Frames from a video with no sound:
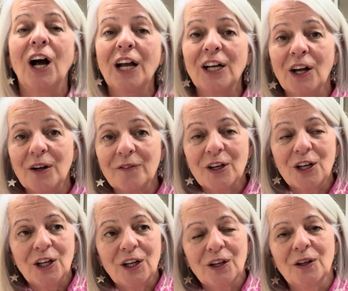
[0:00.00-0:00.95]
kind of
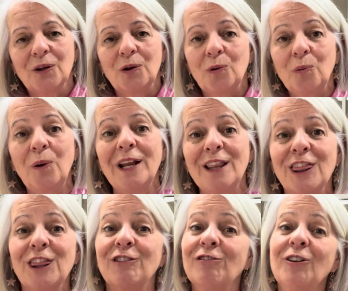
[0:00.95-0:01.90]
went
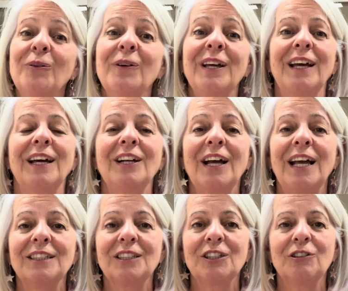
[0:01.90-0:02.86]
through it and I
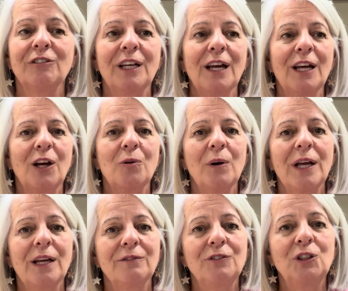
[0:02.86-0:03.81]
had to create a
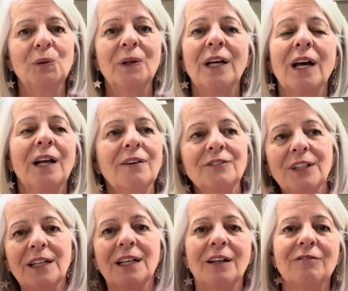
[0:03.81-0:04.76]
way of doing it, and I've
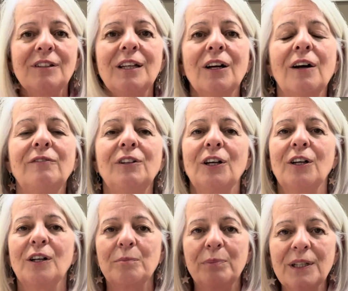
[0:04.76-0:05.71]
taken everything I've
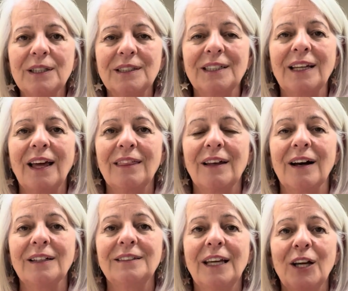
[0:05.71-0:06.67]
learned and put it together
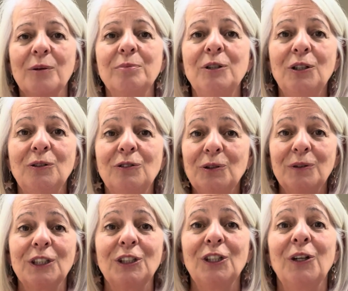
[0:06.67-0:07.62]
to help you do
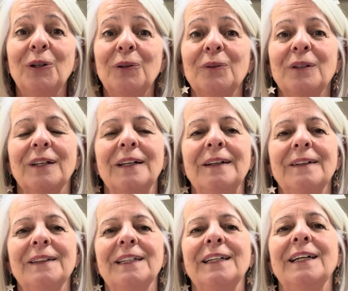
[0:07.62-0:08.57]
it too.
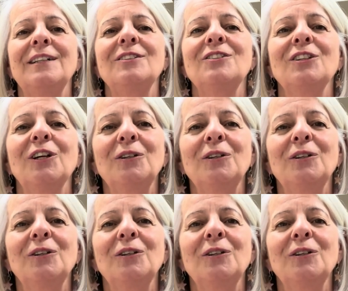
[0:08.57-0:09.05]
And so,